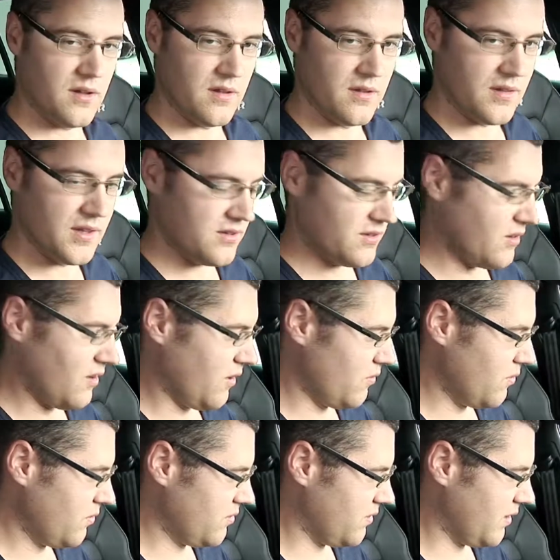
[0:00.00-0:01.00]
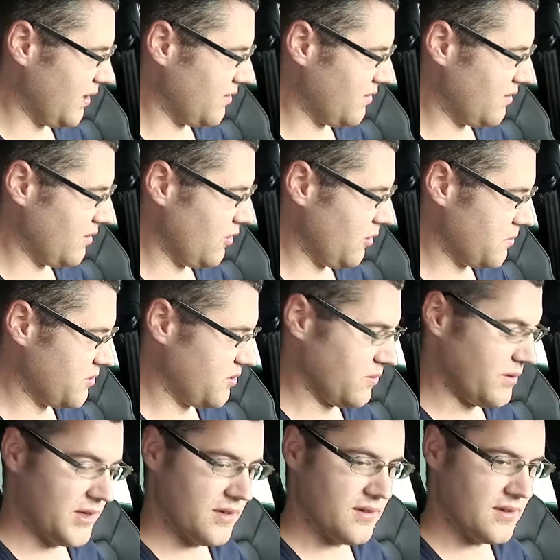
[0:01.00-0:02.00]
This car also has the optional
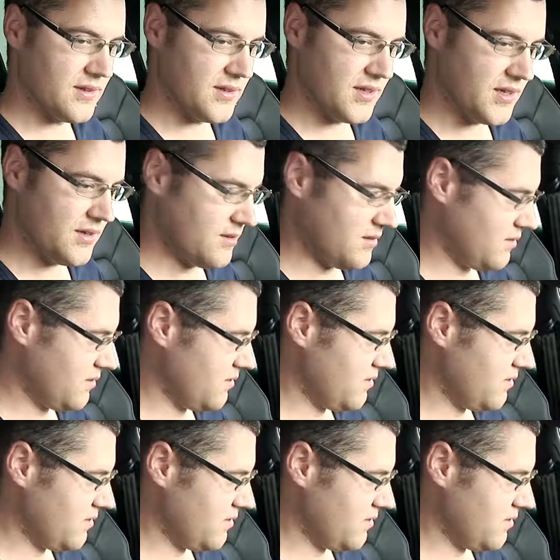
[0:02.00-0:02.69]
heated seats,